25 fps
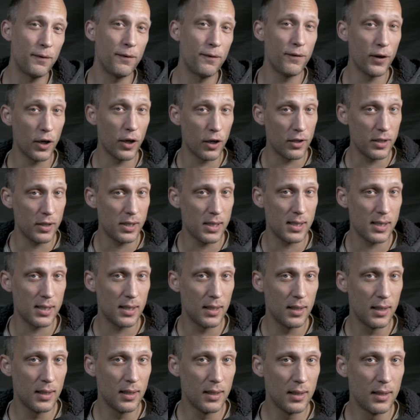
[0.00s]

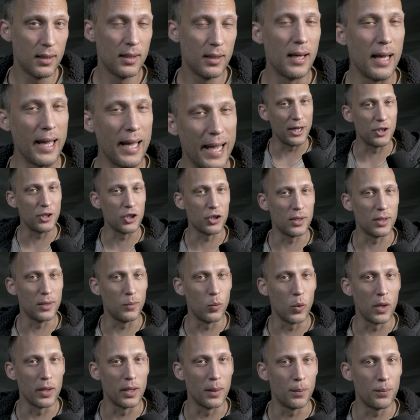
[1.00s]
first
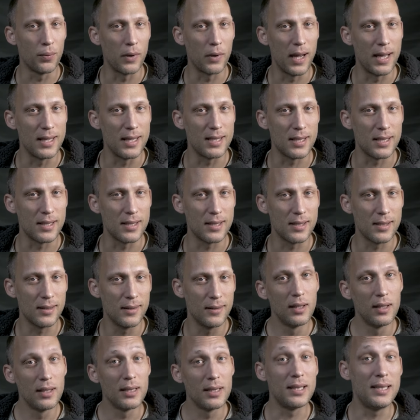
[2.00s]
actually won the prizes.
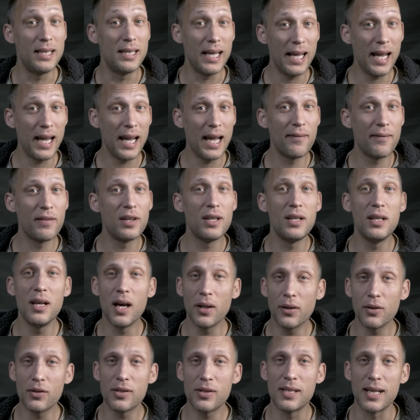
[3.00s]
Today, I have
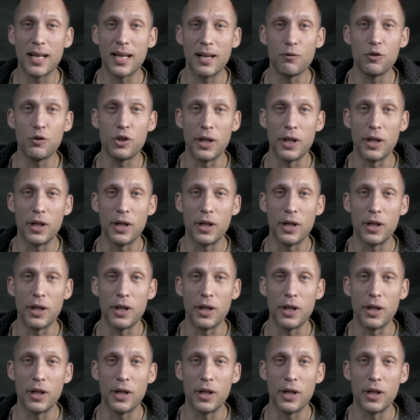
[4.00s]
another set of